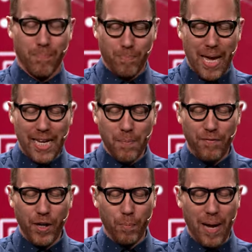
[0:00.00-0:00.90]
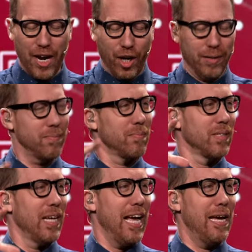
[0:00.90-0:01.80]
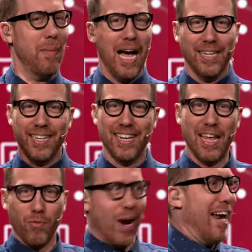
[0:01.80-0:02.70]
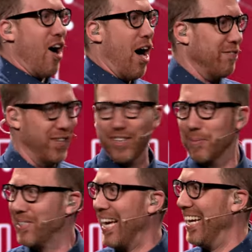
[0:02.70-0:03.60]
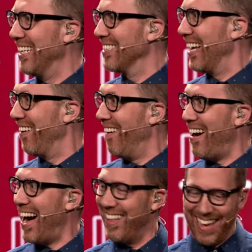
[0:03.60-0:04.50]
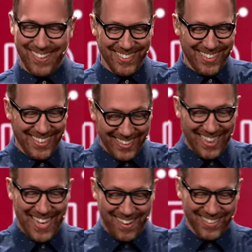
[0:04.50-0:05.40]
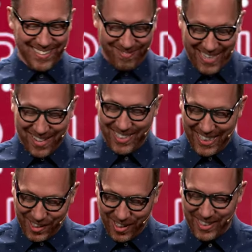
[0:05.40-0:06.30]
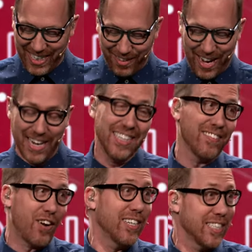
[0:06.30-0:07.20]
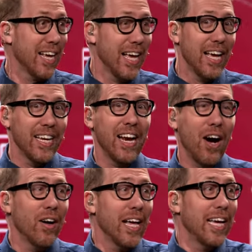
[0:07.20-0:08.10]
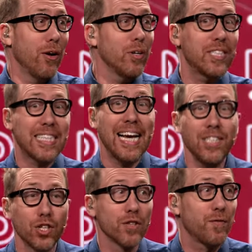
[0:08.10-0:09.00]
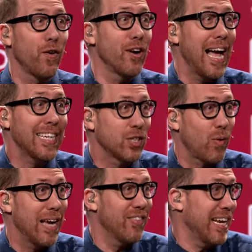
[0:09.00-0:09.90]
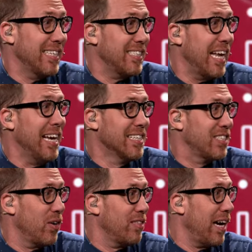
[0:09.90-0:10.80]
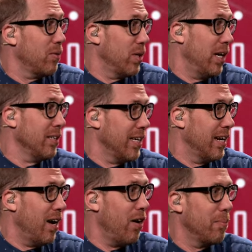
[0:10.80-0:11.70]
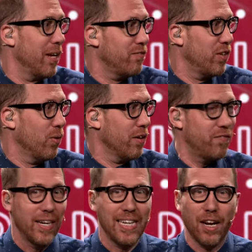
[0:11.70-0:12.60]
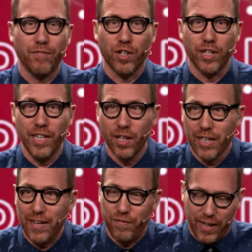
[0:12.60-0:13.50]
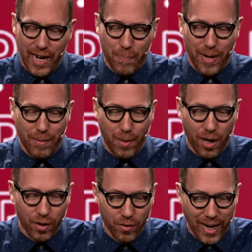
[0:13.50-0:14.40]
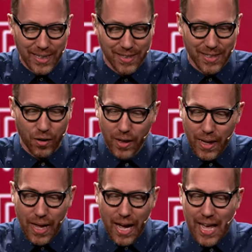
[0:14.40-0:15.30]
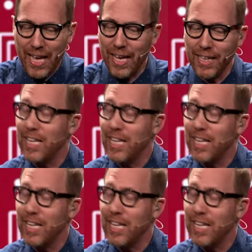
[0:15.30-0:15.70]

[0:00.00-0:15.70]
make him feel better amen, and then ran off. You know what I'm saying? He's like, wow, that was, that was, that was interesting, right? And of course, you know, he was scheduled for an x-ray the next day, and so he thought, well, you know, I mean, if you want to find out if you're healed, I'll find out by tomorrow, right? And so, and